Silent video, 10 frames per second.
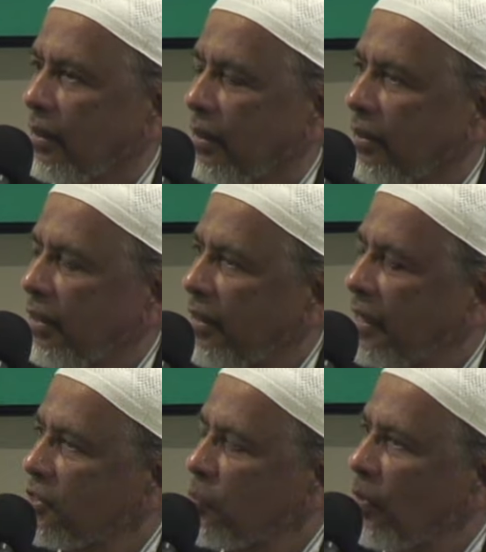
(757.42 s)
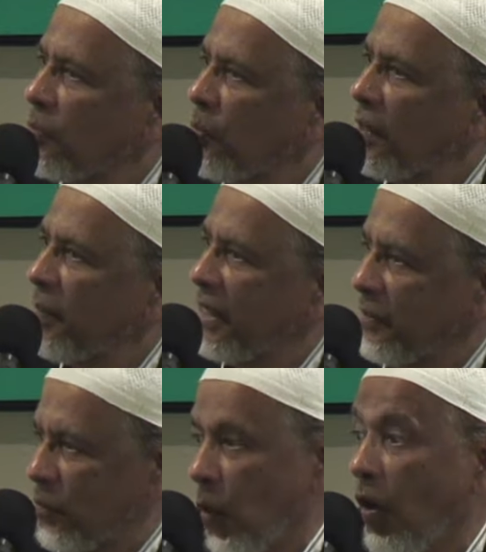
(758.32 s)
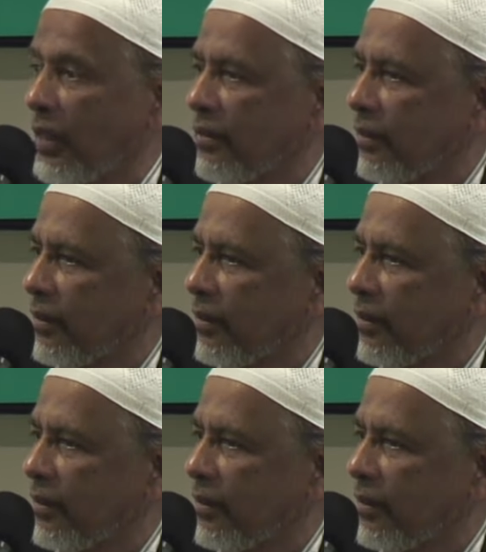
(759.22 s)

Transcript: That's what we are being taught.